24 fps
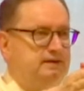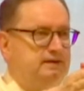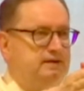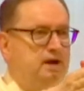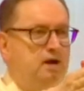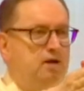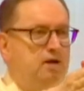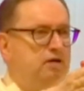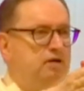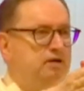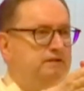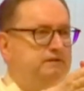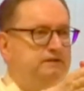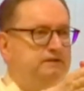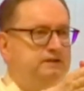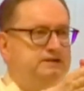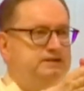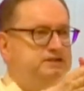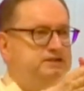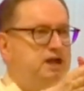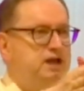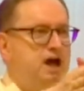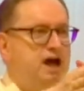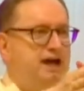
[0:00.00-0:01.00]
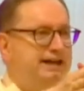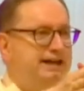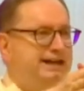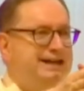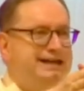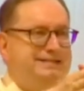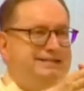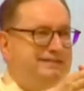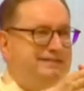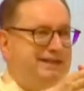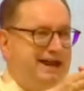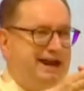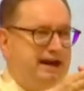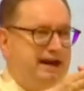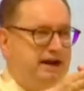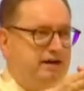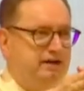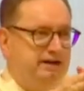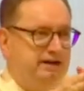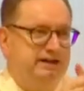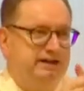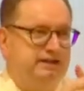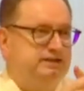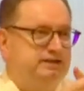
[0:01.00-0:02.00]
Now, if it's not in
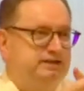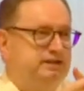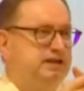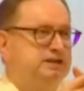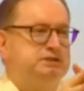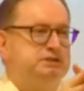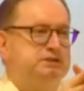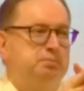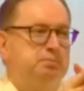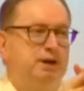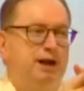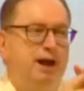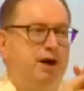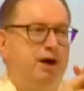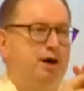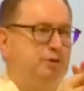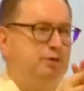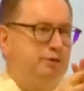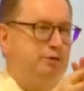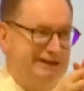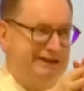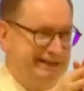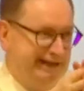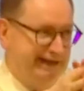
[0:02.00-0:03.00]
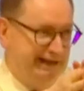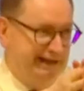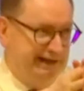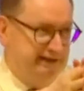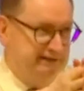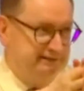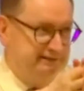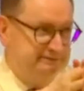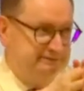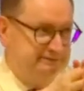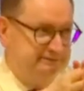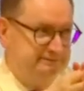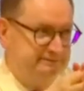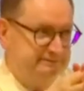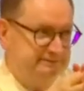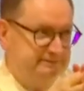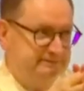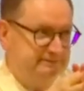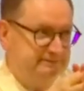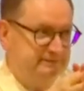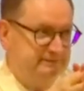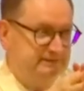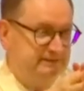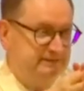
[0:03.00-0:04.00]
there, it doesn't belong in there.
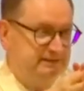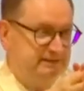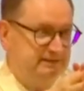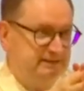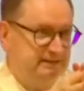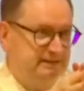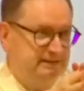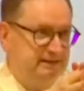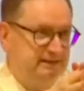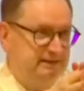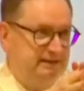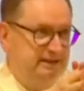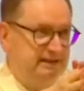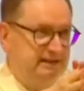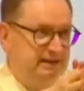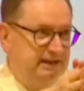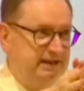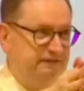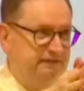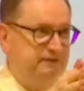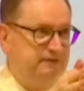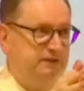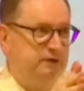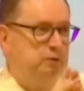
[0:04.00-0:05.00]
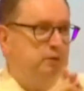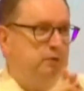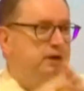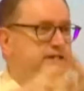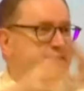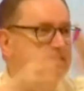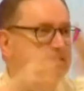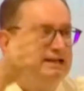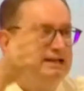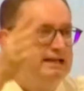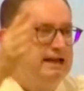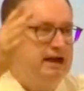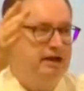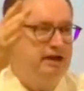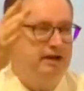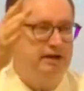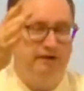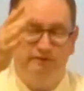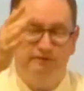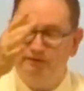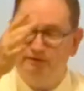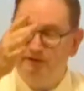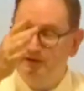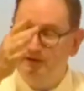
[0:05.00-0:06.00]
If it wasn't in
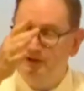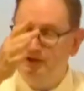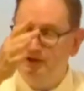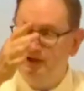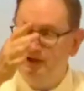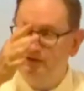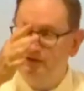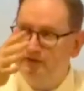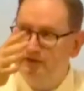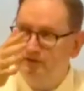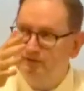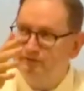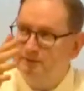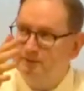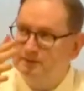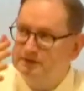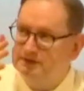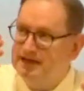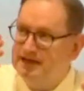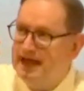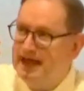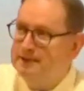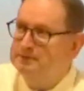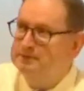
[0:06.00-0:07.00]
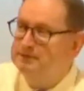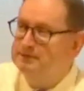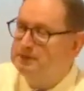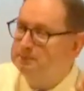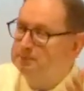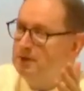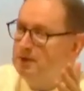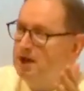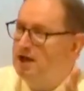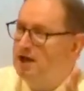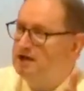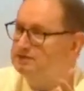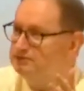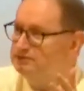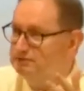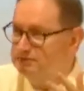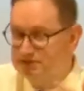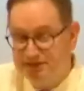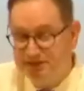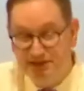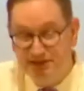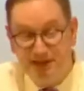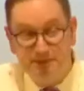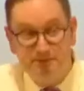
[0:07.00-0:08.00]
there from the time of the
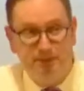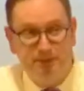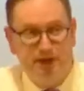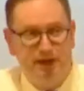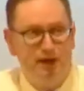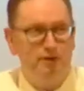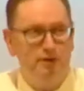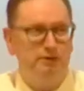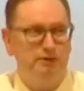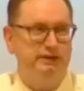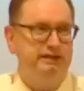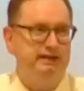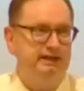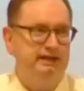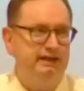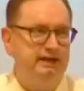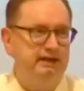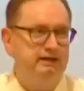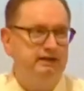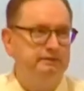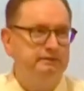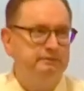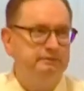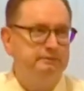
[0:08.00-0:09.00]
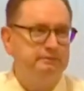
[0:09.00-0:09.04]
apostles, it doesn't belong in there.